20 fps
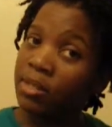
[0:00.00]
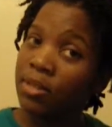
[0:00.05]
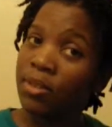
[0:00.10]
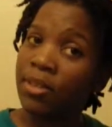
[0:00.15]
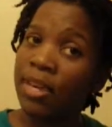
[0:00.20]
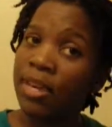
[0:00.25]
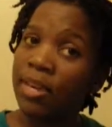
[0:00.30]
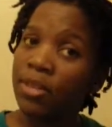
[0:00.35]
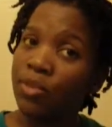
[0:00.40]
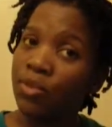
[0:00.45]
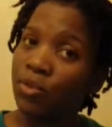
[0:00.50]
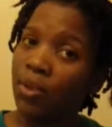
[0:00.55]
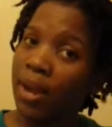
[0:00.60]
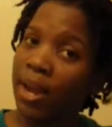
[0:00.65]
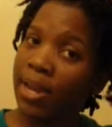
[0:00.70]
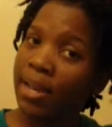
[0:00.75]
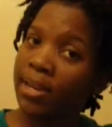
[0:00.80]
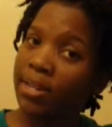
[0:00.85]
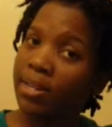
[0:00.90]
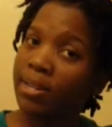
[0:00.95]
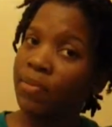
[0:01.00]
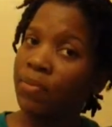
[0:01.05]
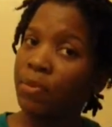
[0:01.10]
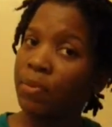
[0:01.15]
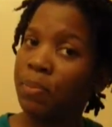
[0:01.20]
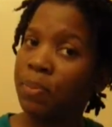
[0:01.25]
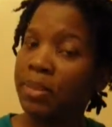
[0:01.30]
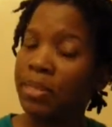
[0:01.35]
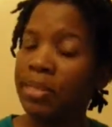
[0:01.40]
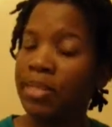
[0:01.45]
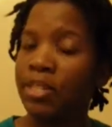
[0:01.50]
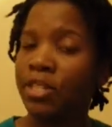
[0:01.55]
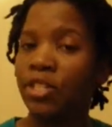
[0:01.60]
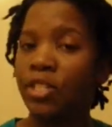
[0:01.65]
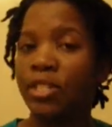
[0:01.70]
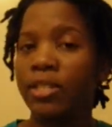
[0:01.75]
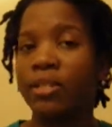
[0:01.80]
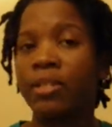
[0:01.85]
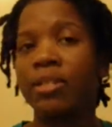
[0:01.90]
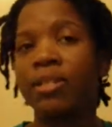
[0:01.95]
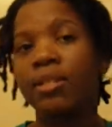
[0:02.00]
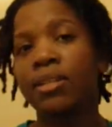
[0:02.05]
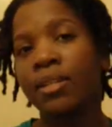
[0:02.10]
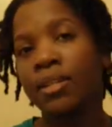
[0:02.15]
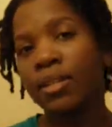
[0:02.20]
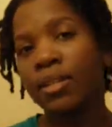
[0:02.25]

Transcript: so they can dry in a different position.